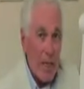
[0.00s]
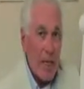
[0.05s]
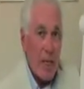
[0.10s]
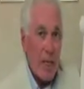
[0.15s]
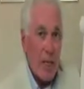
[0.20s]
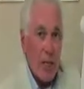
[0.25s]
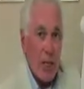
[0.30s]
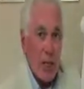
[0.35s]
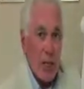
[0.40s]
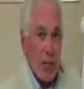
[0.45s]

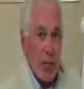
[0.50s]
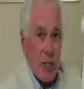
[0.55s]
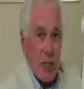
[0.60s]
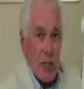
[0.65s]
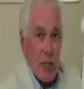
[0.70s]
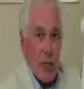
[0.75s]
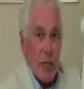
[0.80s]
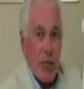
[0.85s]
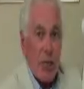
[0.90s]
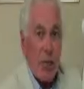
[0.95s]
until you
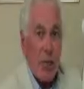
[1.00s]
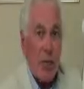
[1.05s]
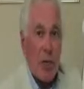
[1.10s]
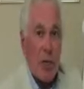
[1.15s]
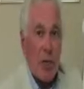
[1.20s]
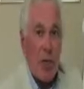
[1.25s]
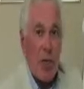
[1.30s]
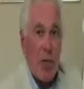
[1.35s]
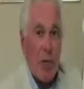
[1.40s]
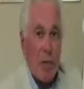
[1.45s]
see
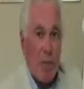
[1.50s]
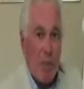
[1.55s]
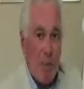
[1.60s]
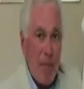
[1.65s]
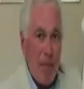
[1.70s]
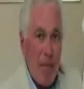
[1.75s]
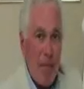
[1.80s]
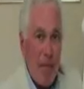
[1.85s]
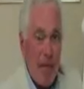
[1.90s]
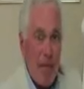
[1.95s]
someone like
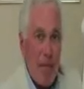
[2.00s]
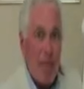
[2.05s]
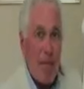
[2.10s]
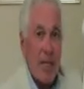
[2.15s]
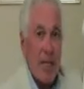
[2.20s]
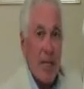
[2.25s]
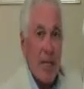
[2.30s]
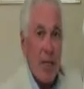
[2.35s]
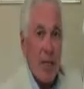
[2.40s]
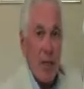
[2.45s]
me
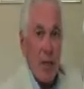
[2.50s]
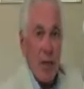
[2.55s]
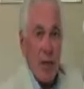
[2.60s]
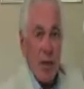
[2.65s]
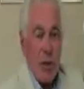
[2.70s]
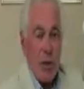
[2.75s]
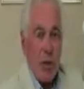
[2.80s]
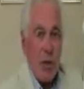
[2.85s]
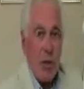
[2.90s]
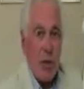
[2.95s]
that
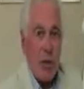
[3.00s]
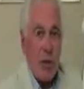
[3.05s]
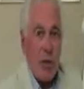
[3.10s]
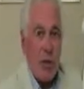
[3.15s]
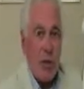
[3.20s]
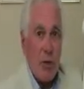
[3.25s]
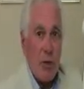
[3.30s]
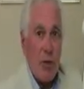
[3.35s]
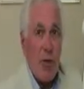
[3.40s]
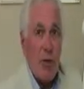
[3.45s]
you can
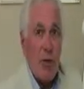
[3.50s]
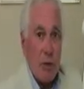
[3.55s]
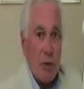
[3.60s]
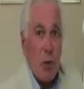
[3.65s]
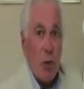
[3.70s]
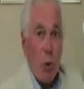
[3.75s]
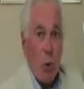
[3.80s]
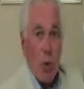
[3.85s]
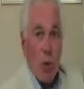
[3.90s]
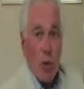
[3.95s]
feel you
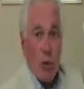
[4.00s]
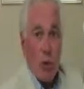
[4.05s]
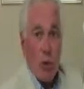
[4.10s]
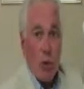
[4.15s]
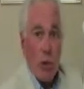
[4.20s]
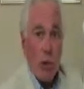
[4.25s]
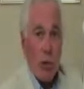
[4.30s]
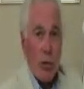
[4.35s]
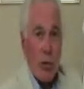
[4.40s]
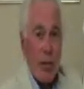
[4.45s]
can talk
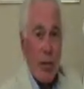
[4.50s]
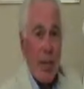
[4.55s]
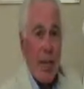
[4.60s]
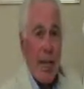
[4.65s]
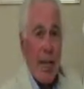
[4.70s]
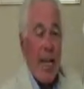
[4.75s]
to